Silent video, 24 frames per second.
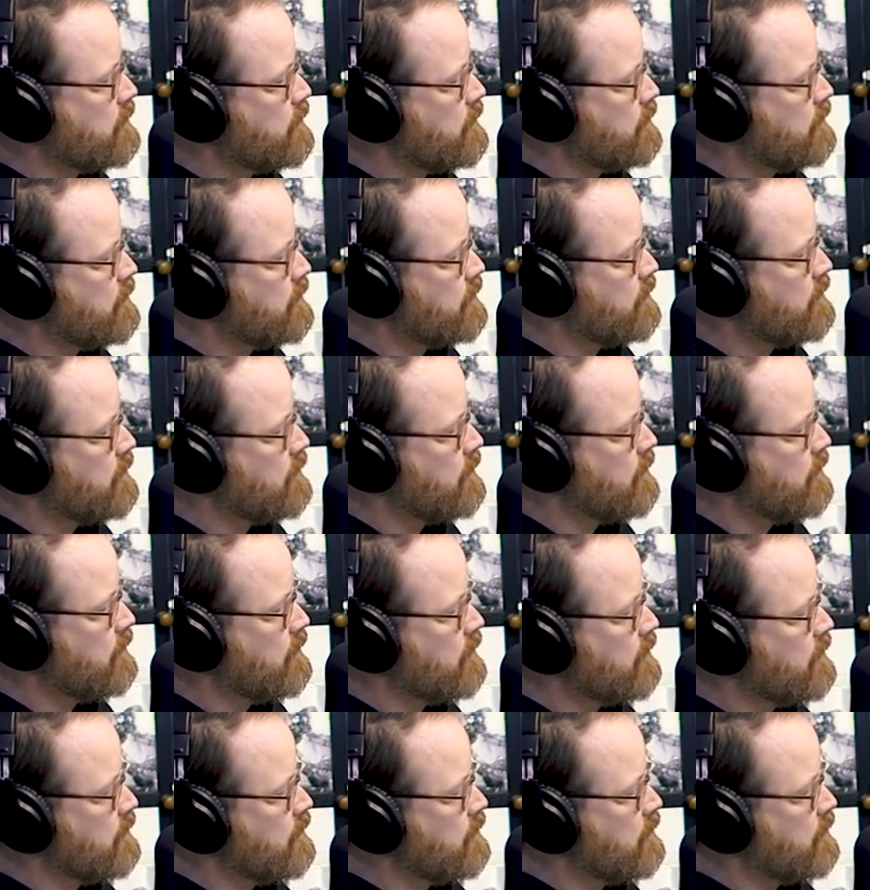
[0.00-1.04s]

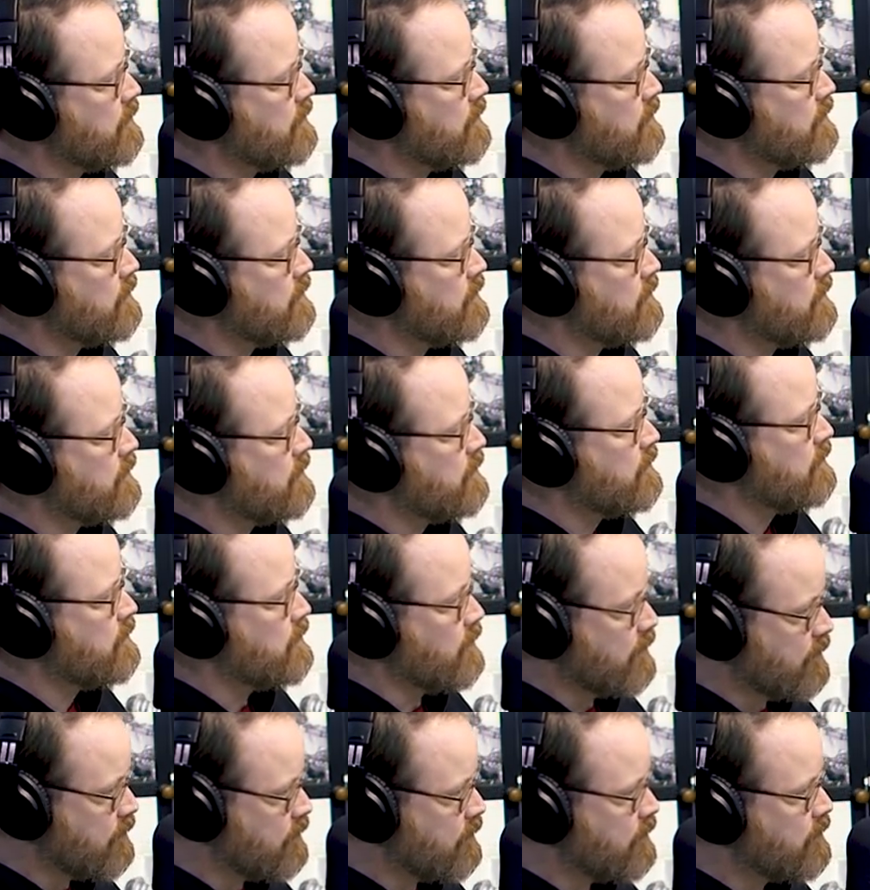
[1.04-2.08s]

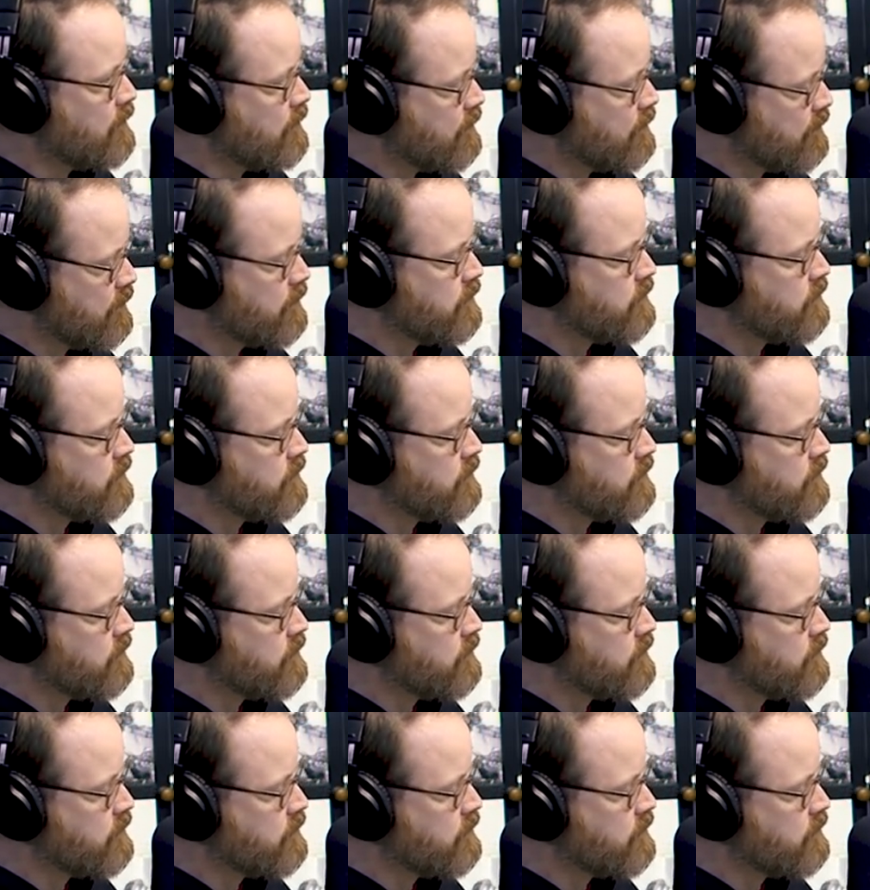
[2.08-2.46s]
(silent)